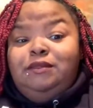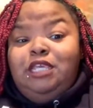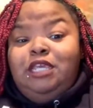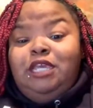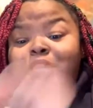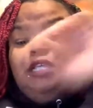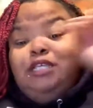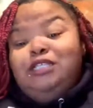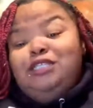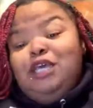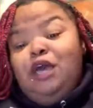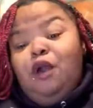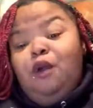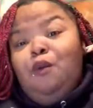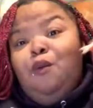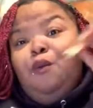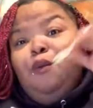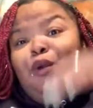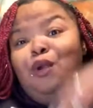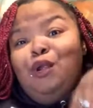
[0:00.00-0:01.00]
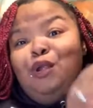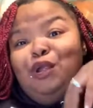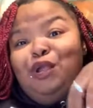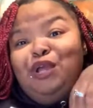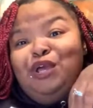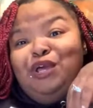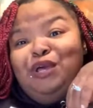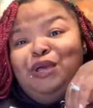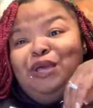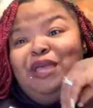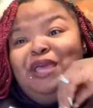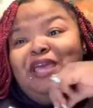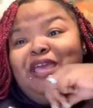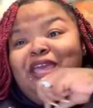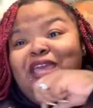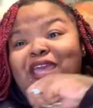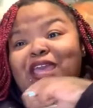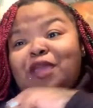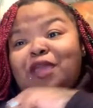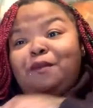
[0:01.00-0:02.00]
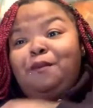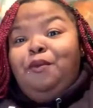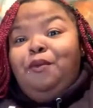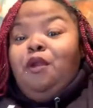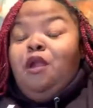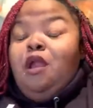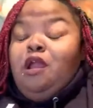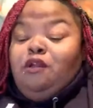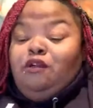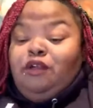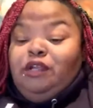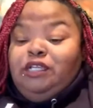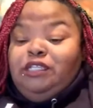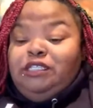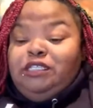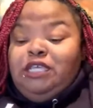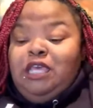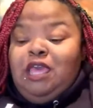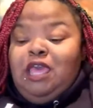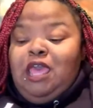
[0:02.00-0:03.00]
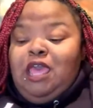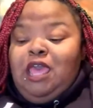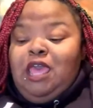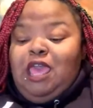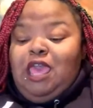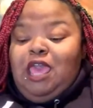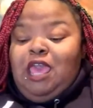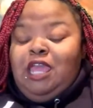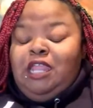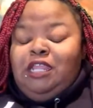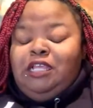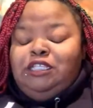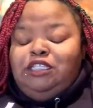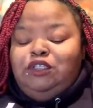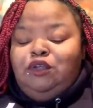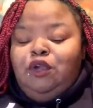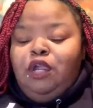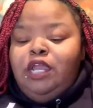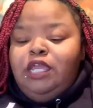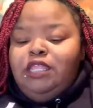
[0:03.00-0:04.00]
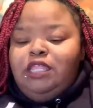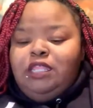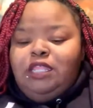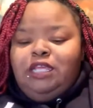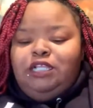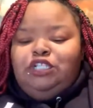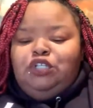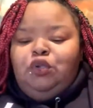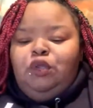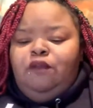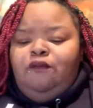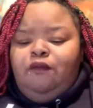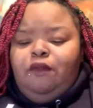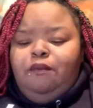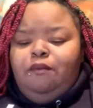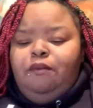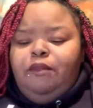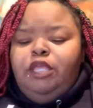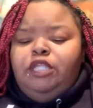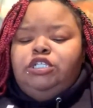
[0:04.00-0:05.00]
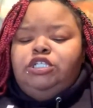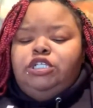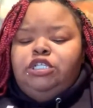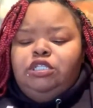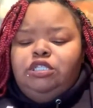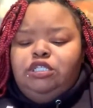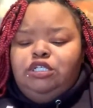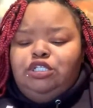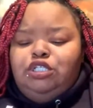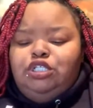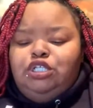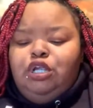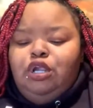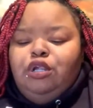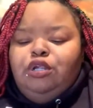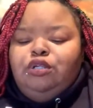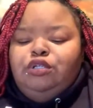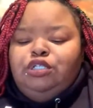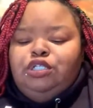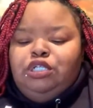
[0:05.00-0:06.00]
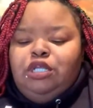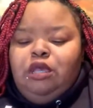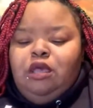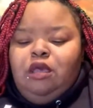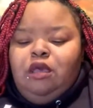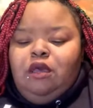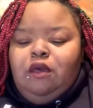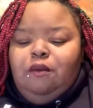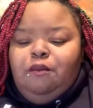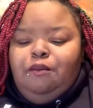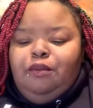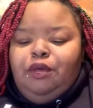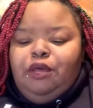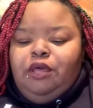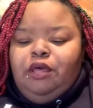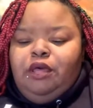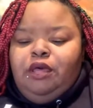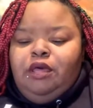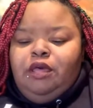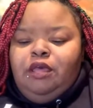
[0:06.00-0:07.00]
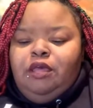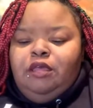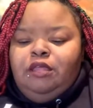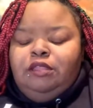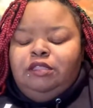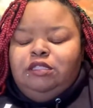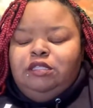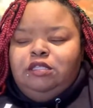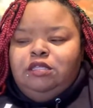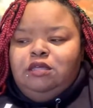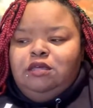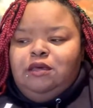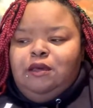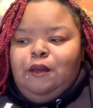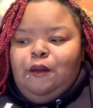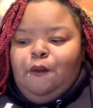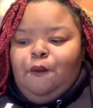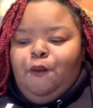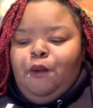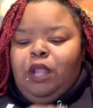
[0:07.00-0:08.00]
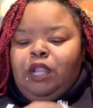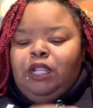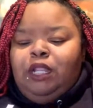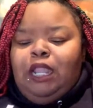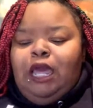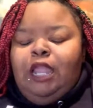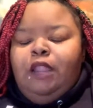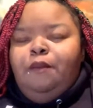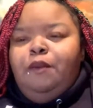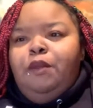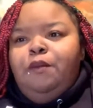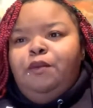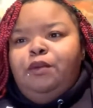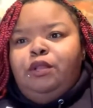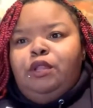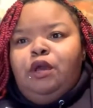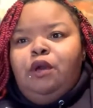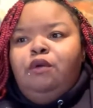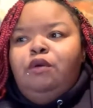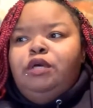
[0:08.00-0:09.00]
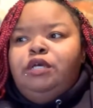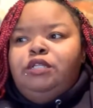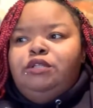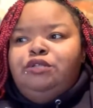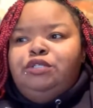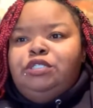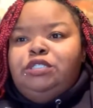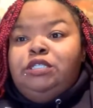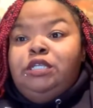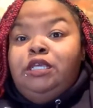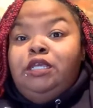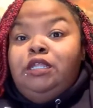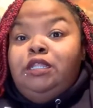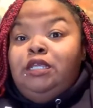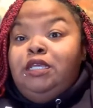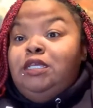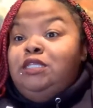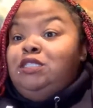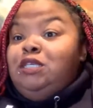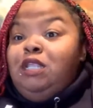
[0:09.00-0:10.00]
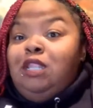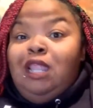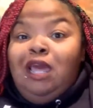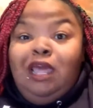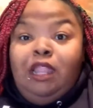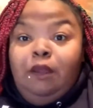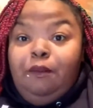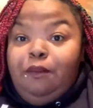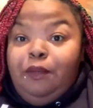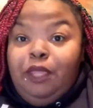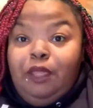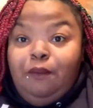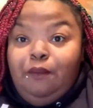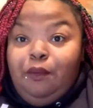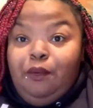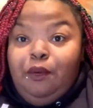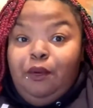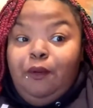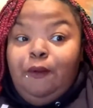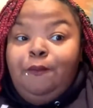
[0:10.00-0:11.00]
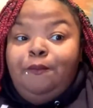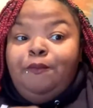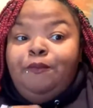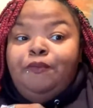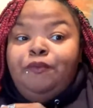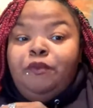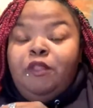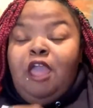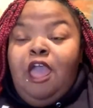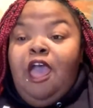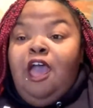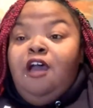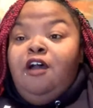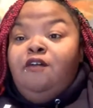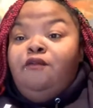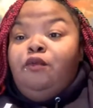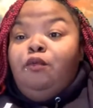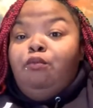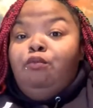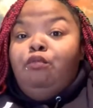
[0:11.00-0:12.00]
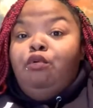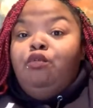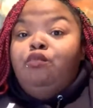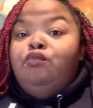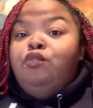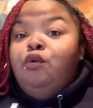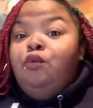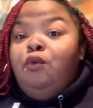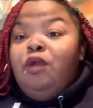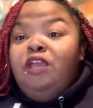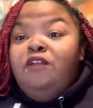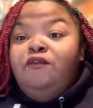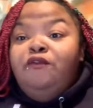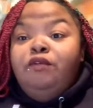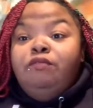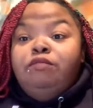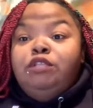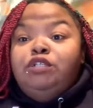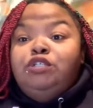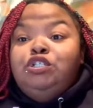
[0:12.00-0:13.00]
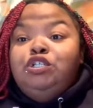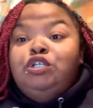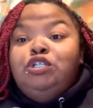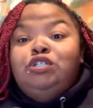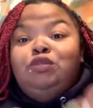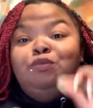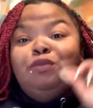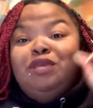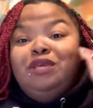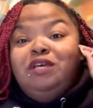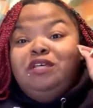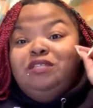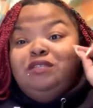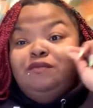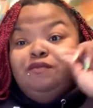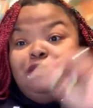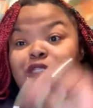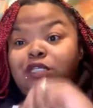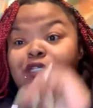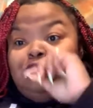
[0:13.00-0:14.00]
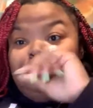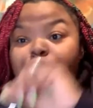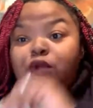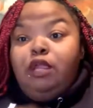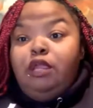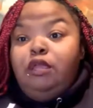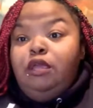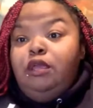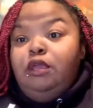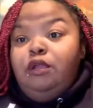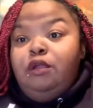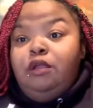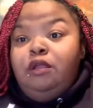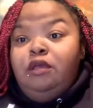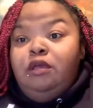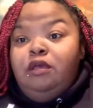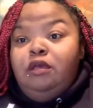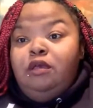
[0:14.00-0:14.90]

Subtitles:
It is a work in progress. And it's crazy that you even mentioned the church because What a lot of people don't understand is a lot of people have moved away from the church because of this right here.